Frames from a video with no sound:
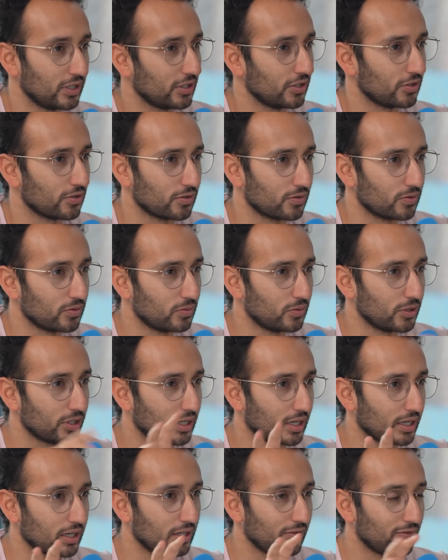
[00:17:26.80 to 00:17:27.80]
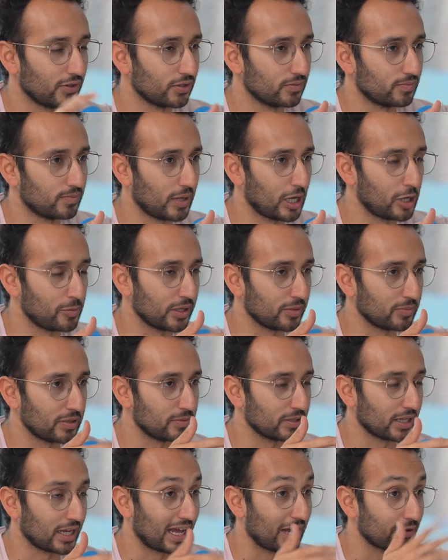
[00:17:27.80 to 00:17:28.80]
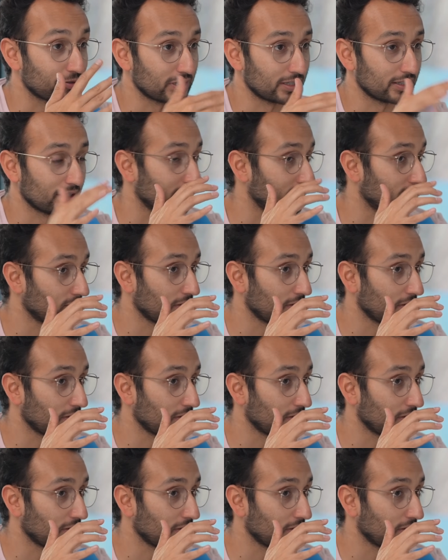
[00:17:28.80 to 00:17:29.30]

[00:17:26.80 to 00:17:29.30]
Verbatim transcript: that you're working in. If you're helping people get housing, that